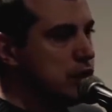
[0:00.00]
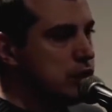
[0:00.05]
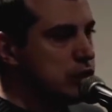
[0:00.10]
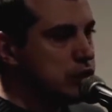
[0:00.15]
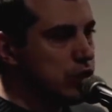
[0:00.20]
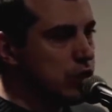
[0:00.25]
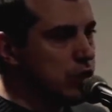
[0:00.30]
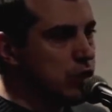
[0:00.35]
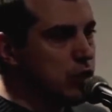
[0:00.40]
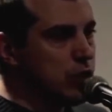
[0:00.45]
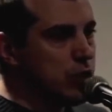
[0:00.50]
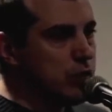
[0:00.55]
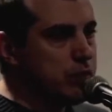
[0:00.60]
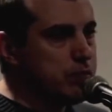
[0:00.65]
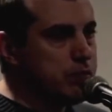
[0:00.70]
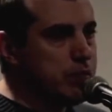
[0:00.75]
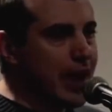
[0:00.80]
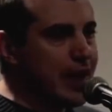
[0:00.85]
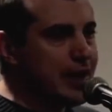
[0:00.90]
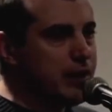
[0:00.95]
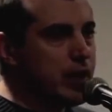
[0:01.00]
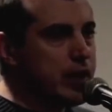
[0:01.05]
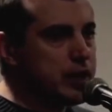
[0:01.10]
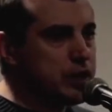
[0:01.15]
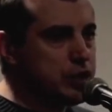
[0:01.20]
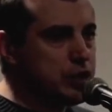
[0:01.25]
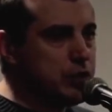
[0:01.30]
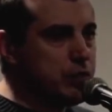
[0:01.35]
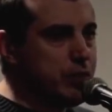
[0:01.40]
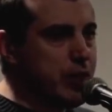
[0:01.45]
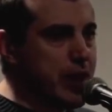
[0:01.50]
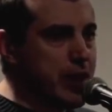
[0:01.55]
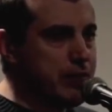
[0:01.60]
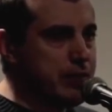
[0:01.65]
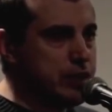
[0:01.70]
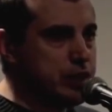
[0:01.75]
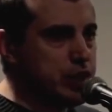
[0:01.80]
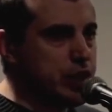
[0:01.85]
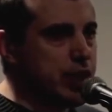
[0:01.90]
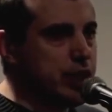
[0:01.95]
So bidirectional
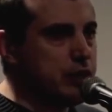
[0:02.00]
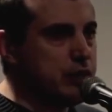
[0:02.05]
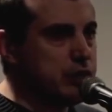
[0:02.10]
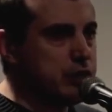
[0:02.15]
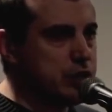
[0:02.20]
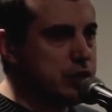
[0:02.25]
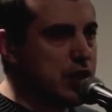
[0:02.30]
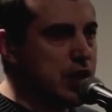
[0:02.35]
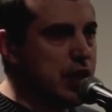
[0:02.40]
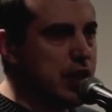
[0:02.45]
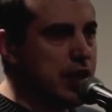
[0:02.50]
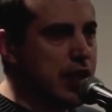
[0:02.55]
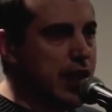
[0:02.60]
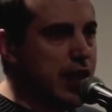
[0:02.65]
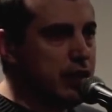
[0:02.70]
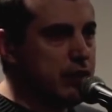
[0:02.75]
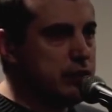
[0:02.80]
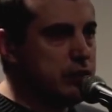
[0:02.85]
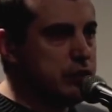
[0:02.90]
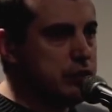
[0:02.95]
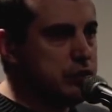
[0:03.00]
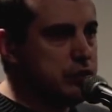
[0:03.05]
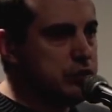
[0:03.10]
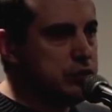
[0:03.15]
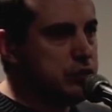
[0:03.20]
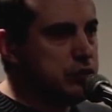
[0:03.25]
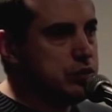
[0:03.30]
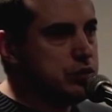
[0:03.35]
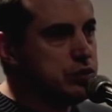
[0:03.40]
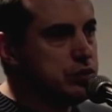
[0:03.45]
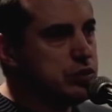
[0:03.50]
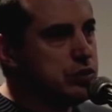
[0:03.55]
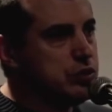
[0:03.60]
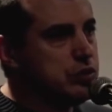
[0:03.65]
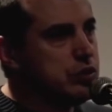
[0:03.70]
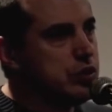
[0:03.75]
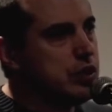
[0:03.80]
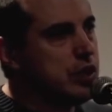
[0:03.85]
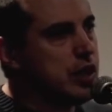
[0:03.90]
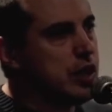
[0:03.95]
payment channels allow you to
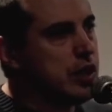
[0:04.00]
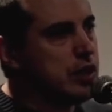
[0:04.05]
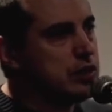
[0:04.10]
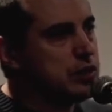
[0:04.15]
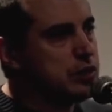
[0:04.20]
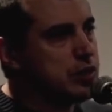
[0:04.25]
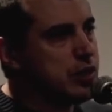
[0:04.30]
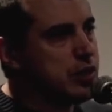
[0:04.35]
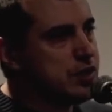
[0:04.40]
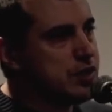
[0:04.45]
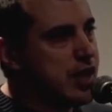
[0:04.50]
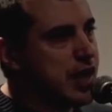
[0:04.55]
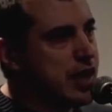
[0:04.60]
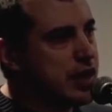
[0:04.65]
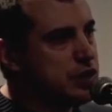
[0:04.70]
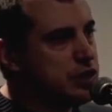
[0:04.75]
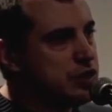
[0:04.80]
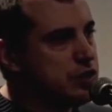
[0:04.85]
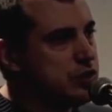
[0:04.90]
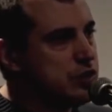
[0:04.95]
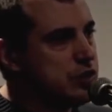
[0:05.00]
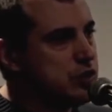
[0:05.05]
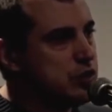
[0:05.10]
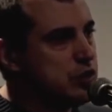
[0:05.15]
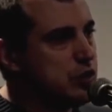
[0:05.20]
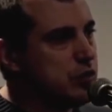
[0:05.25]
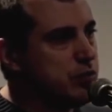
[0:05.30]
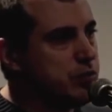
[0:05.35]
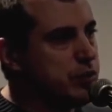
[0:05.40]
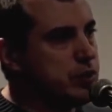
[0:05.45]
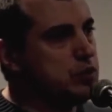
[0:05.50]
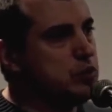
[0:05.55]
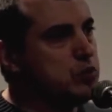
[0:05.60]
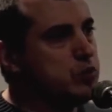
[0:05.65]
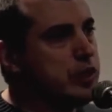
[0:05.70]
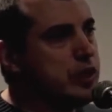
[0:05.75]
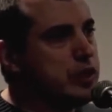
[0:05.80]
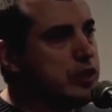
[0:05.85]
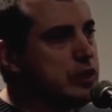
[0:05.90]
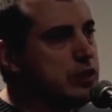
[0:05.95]
do transactions
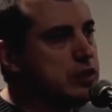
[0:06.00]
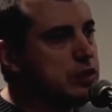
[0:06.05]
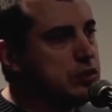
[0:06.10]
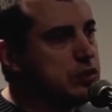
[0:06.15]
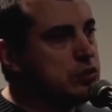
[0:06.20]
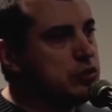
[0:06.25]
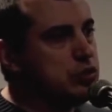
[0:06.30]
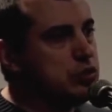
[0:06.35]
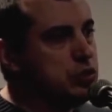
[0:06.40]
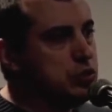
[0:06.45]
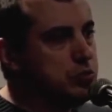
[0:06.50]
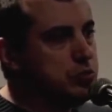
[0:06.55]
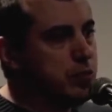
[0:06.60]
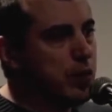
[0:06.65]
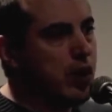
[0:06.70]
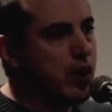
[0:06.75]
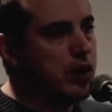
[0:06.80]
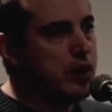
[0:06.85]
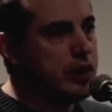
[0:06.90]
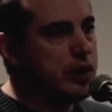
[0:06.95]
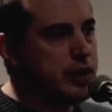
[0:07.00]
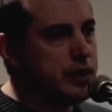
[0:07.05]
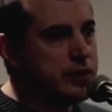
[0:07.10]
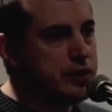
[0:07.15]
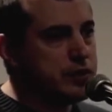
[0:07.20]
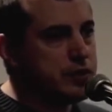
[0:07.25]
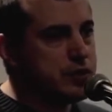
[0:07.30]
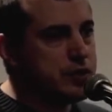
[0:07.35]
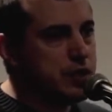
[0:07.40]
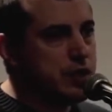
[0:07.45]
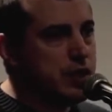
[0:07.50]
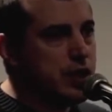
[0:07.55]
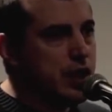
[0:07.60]
between two parties